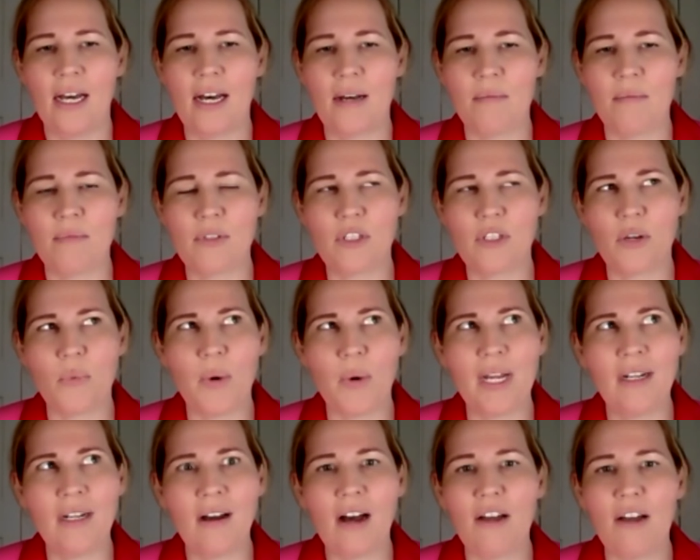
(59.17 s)
So
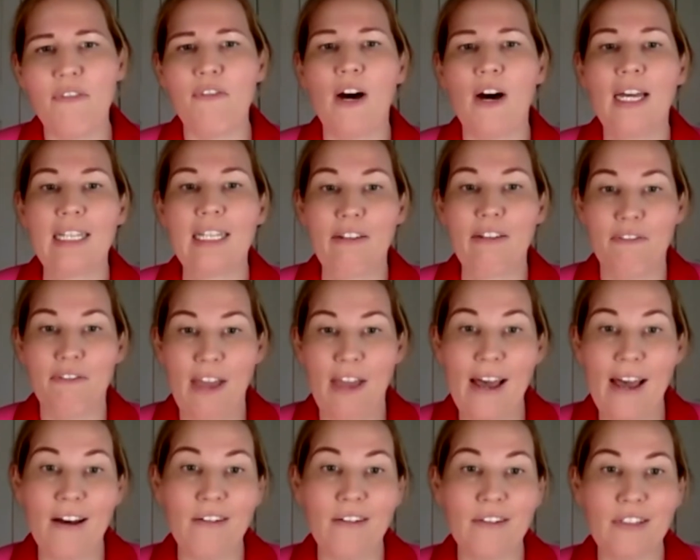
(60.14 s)
when I finally
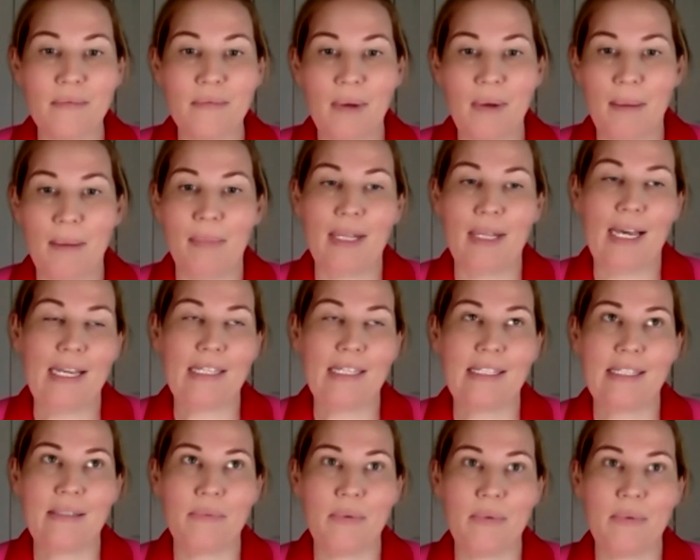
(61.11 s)
found my
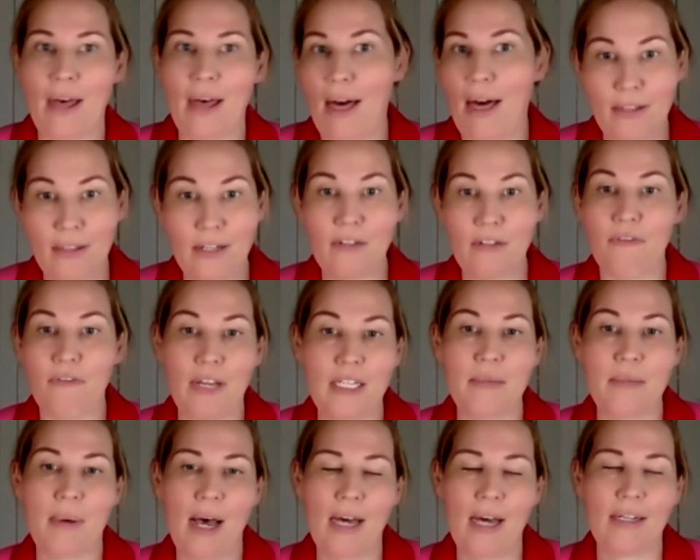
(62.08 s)
place with other
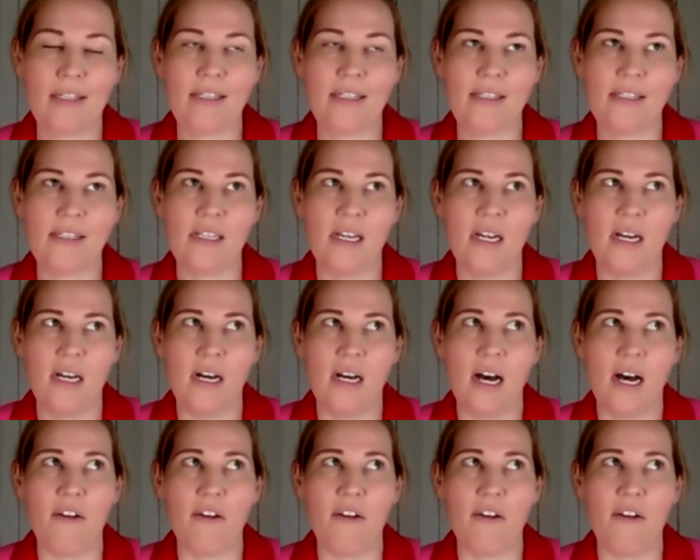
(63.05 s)
defence partners, I